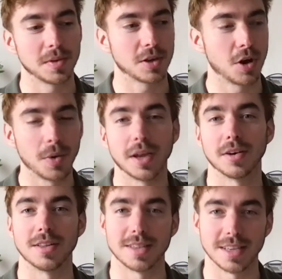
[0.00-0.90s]

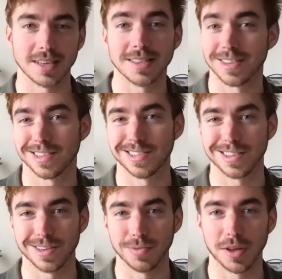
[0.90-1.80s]
coherence and
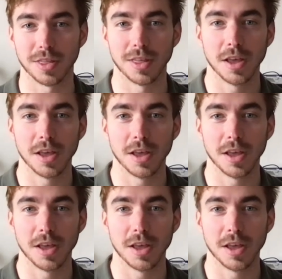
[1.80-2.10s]
consistency with